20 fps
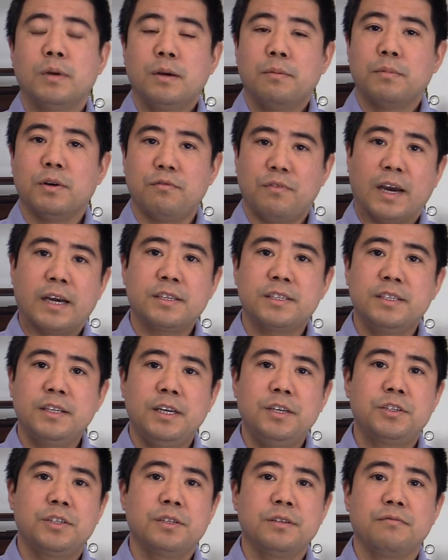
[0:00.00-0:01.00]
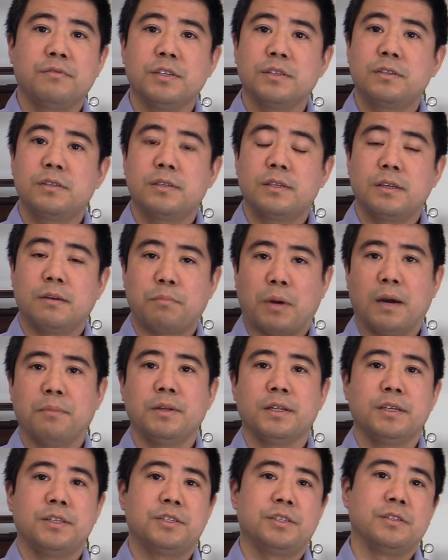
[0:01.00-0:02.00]
But vaccination of this
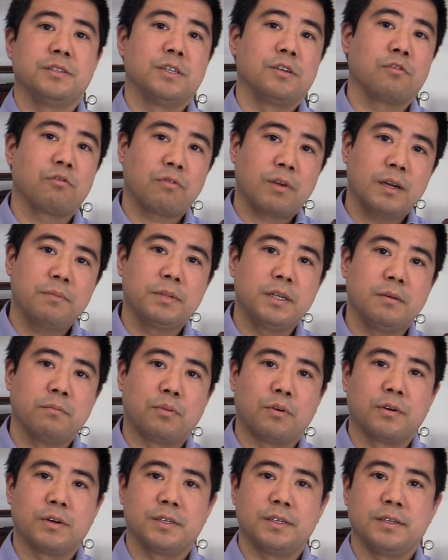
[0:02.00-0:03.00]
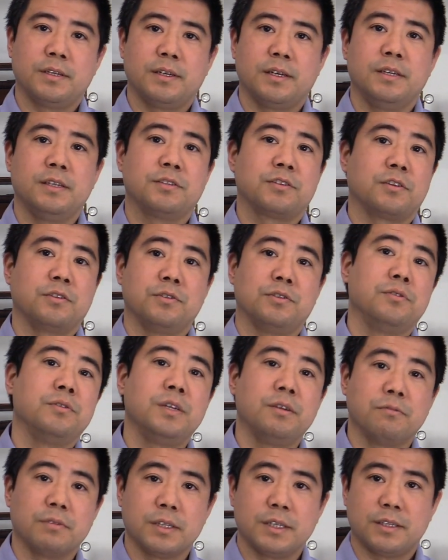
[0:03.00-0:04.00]
population is incredibly important, and it's our
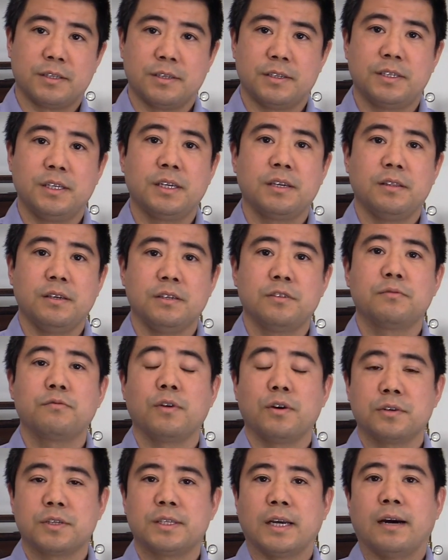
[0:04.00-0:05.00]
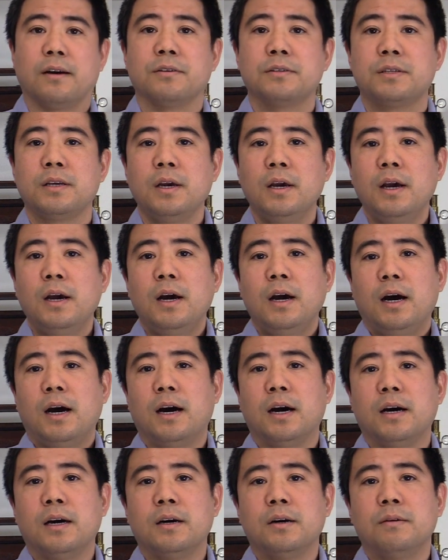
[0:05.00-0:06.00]
duty really to seek these folks out.
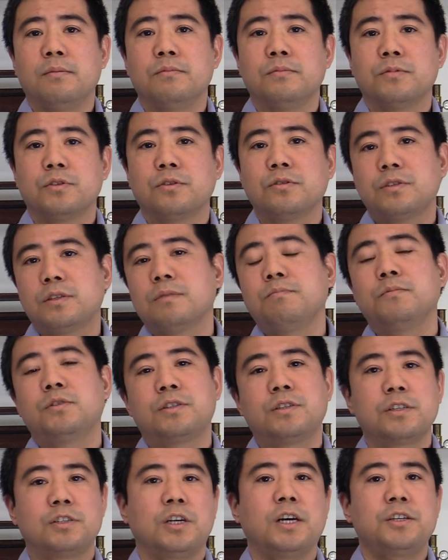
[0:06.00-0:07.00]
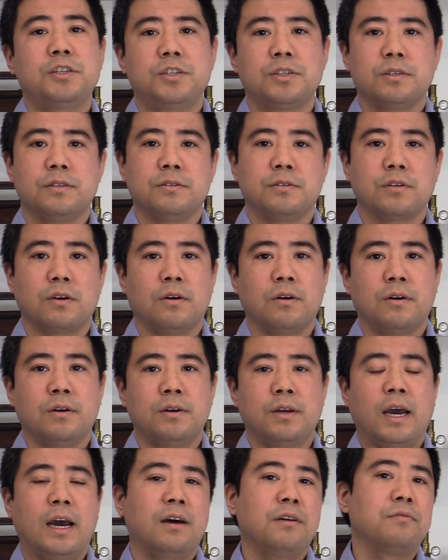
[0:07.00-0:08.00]
So some suggestions
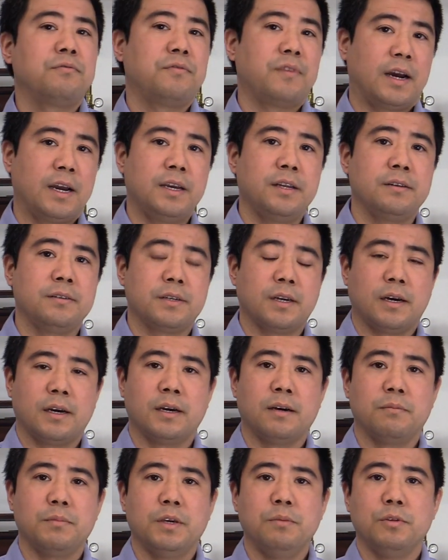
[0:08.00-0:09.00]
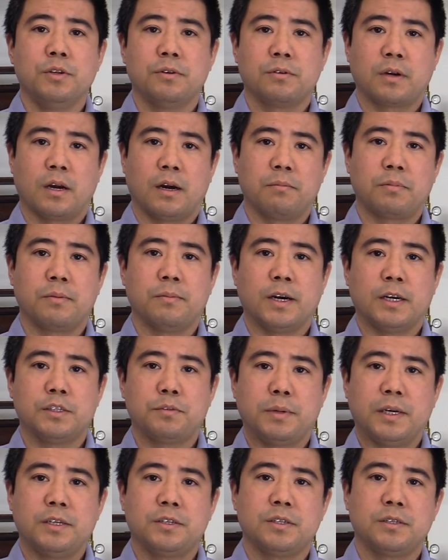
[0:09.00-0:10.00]
on how to find immunocompromised
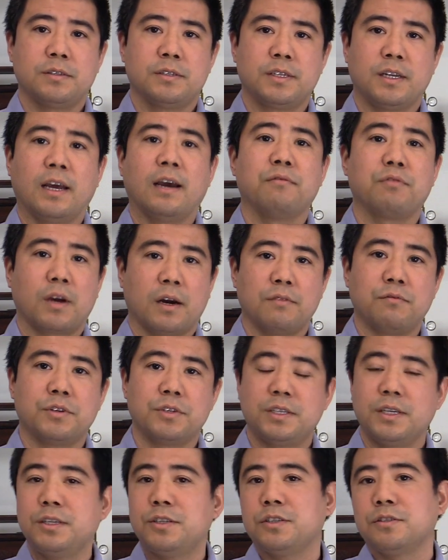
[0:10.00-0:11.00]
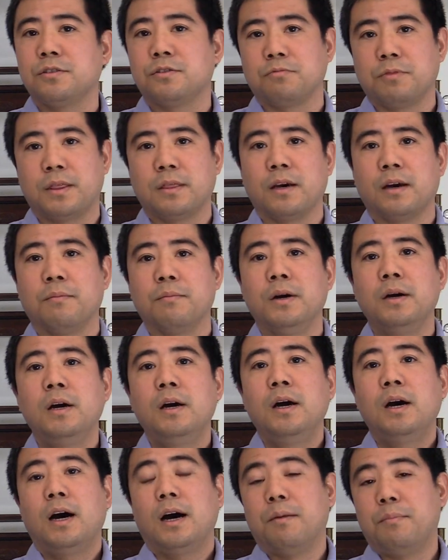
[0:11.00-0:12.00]
patients and have conversations with them
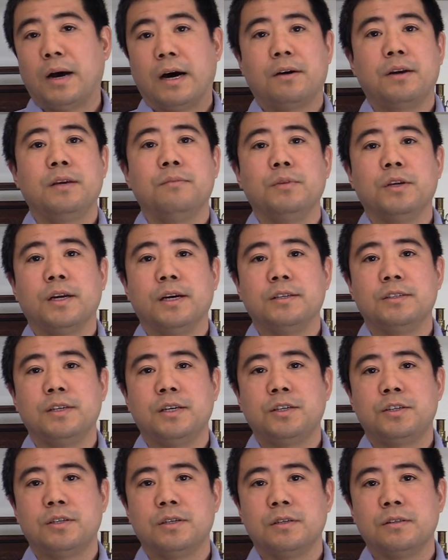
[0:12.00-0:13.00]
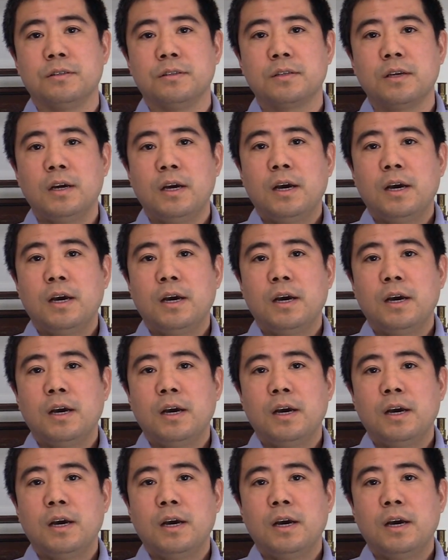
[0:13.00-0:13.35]
about immunizations.